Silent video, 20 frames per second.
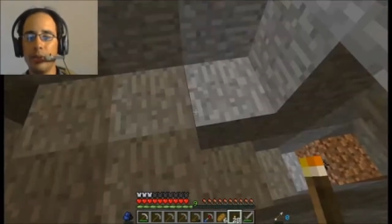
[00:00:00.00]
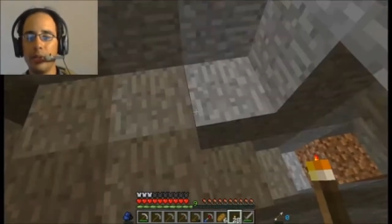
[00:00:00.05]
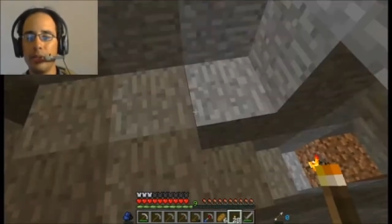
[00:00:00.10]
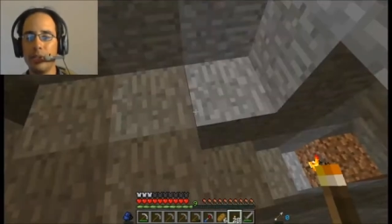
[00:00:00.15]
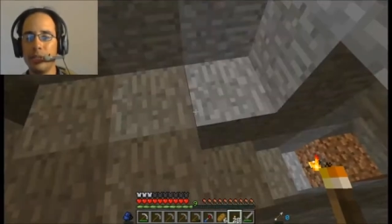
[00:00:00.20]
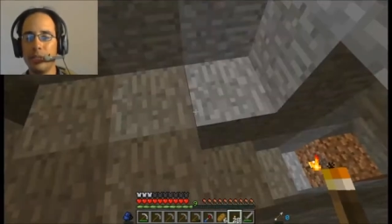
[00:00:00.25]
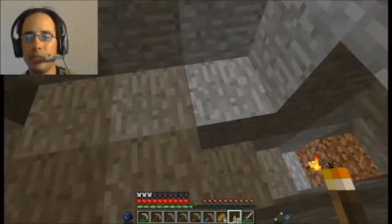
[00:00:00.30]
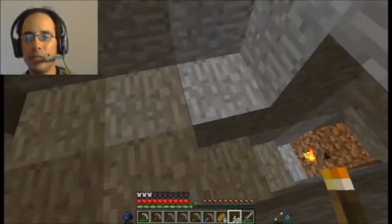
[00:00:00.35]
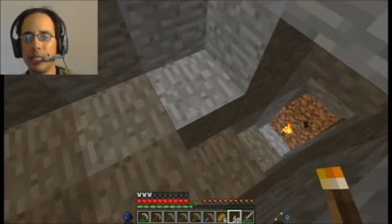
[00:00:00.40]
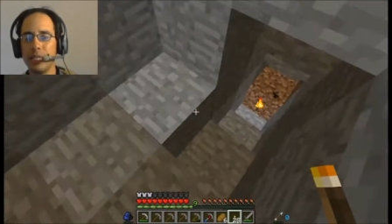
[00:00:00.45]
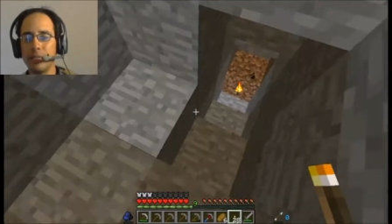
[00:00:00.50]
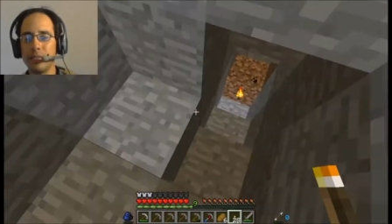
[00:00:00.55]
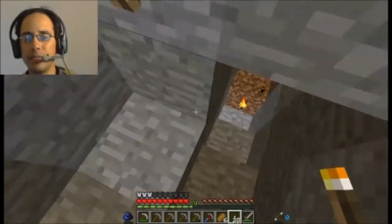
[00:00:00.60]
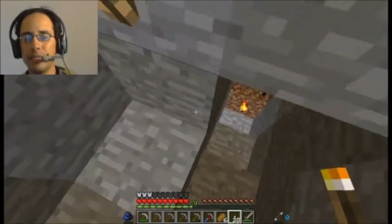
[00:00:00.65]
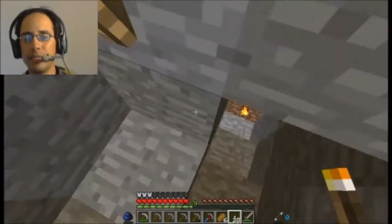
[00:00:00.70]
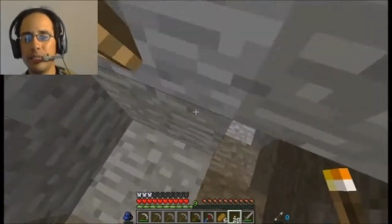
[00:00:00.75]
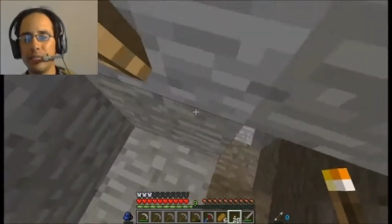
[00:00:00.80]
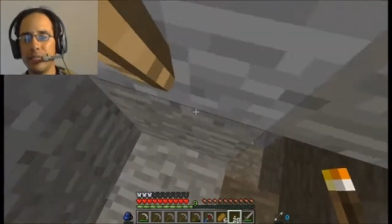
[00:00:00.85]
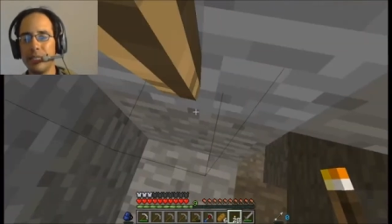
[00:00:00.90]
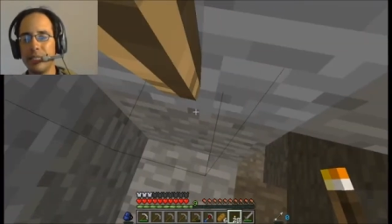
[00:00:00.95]
Oh, there it is
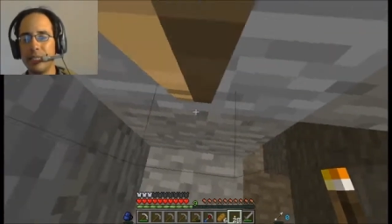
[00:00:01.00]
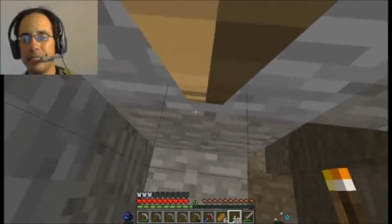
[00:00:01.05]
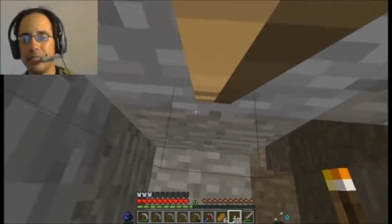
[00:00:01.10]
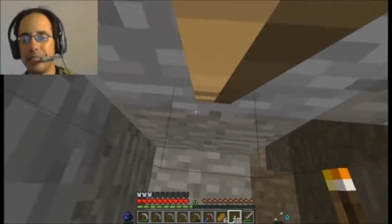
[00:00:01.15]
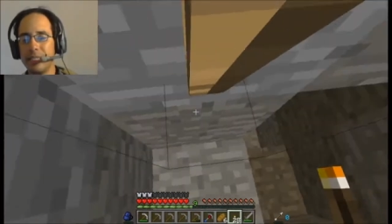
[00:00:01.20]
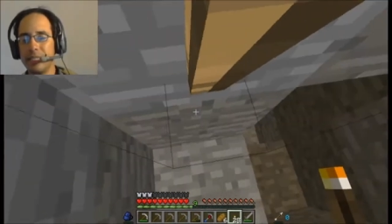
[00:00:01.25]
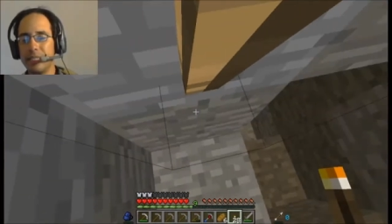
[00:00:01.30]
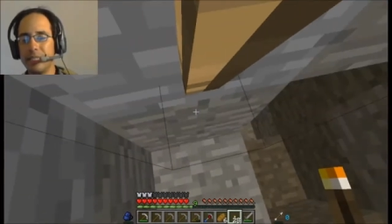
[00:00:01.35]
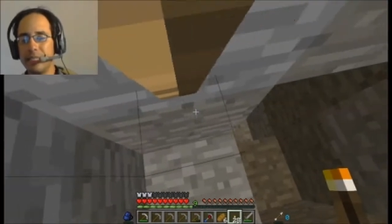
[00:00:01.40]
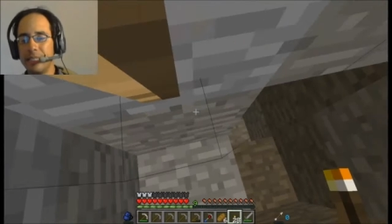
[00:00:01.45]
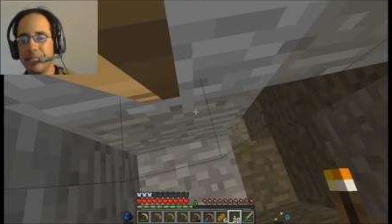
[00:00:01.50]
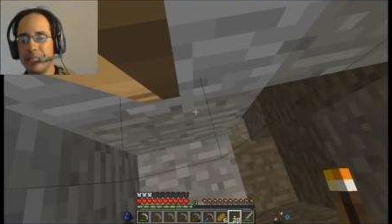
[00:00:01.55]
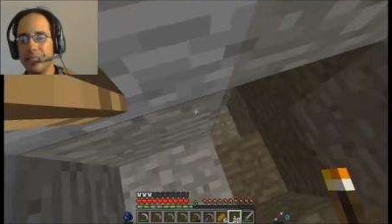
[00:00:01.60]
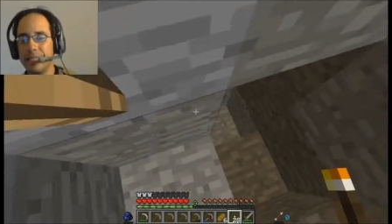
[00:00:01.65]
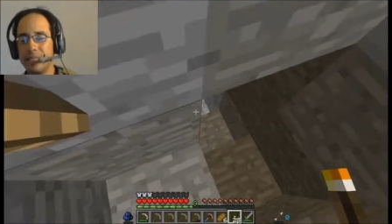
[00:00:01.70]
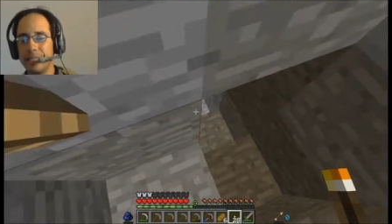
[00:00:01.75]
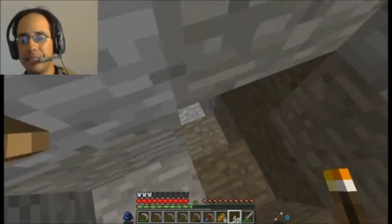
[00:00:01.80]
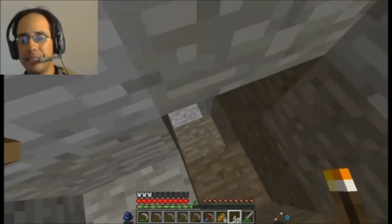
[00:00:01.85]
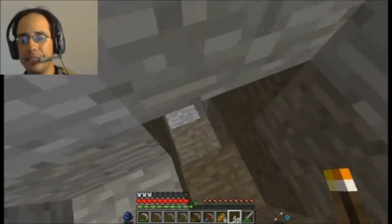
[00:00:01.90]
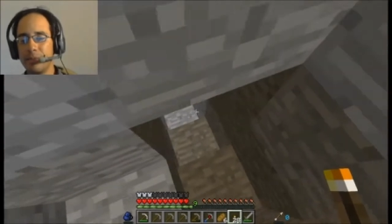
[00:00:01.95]
again, see?
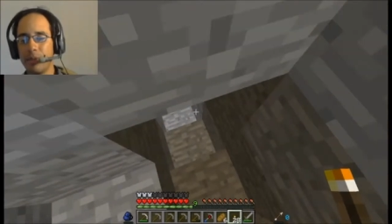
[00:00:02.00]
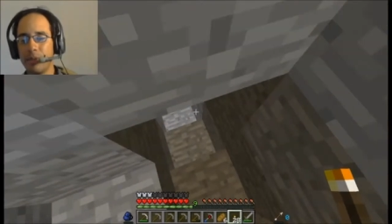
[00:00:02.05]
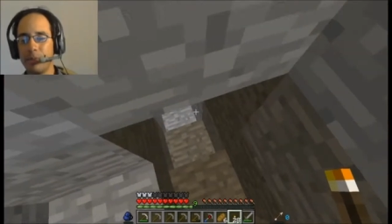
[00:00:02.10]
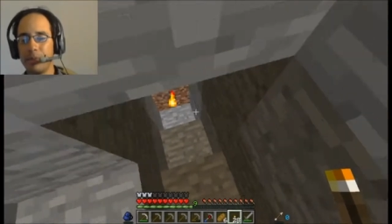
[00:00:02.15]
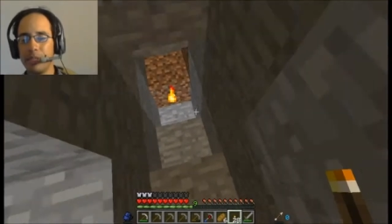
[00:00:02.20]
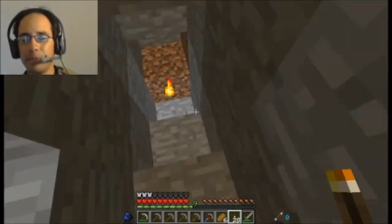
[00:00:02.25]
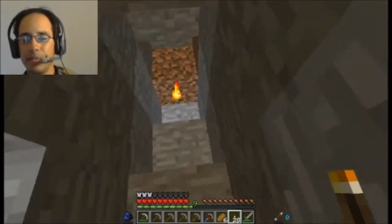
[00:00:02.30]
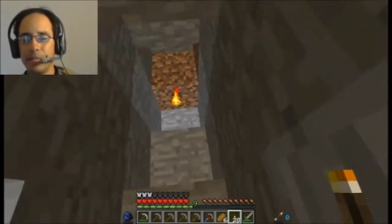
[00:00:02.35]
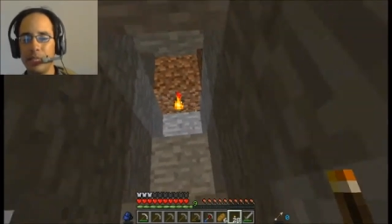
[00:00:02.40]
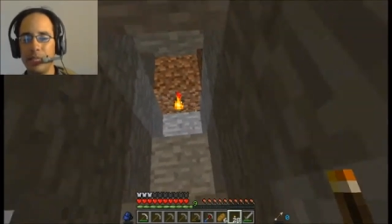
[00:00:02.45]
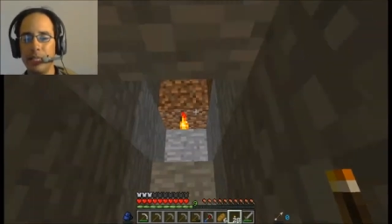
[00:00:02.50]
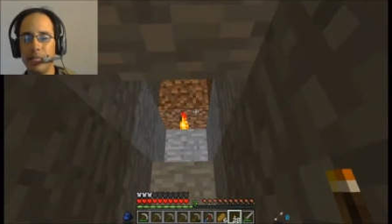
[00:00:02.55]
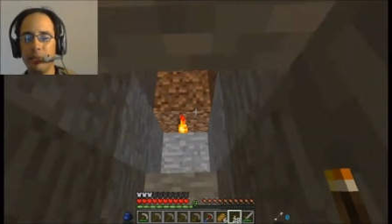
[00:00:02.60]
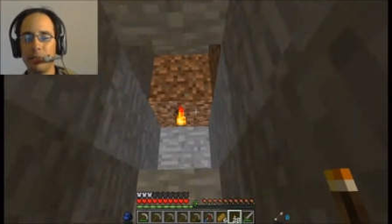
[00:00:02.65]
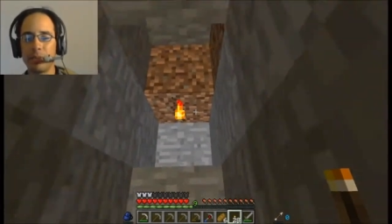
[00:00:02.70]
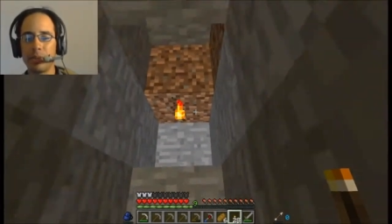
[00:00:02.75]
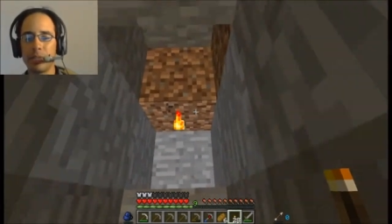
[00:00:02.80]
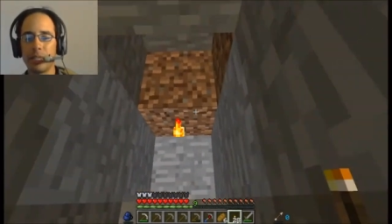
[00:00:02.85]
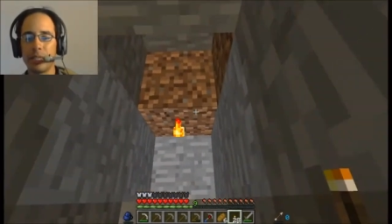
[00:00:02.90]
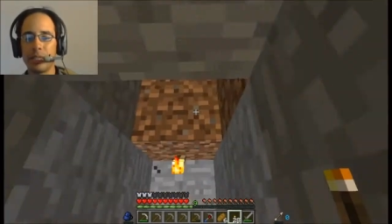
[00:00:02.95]
There's probably something
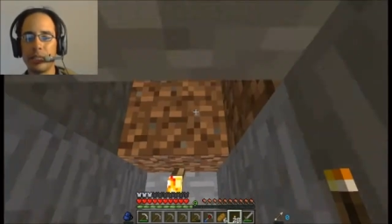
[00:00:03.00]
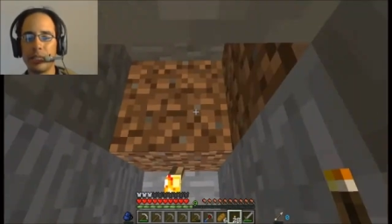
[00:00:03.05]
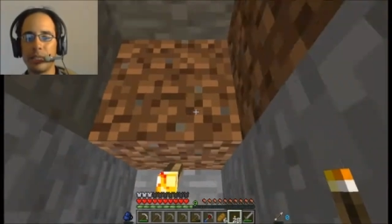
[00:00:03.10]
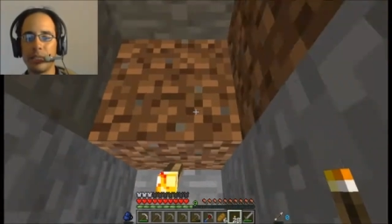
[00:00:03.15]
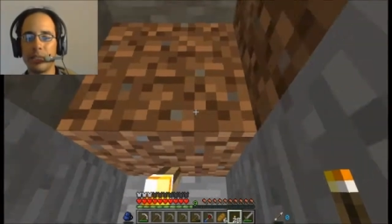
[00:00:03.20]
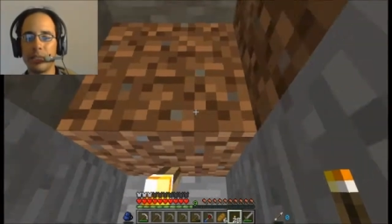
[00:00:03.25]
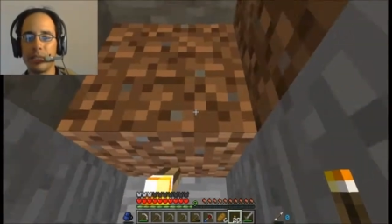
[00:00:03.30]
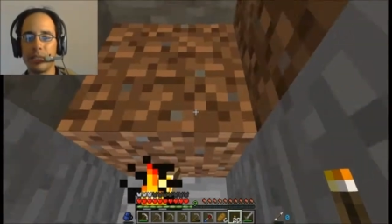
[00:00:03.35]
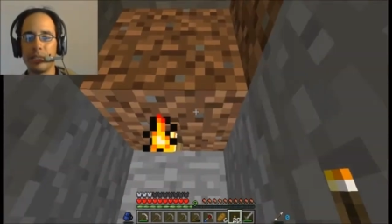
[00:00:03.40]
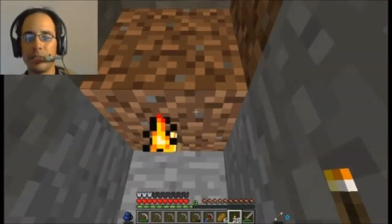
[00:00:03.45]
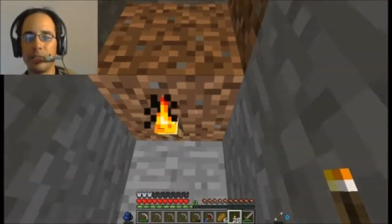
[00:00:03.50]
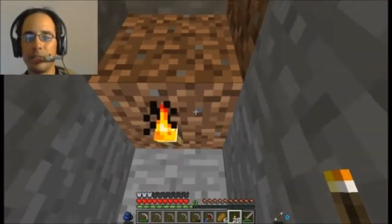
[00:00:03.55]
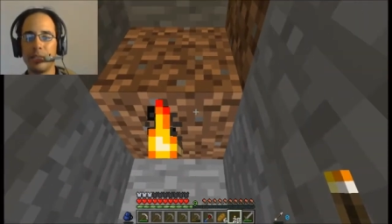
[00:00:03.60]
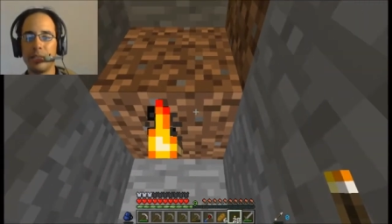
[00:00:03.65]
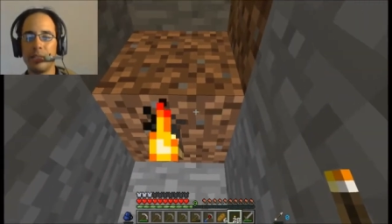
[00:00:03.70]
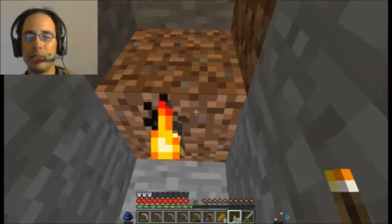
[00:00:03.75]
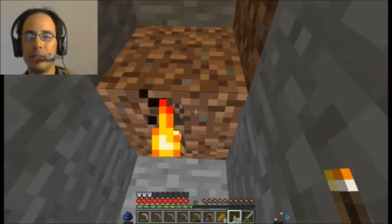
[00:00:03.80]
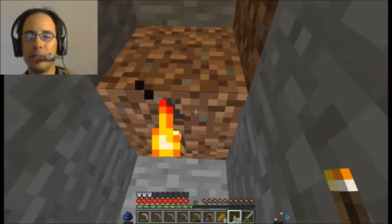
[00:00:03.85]
evil down here.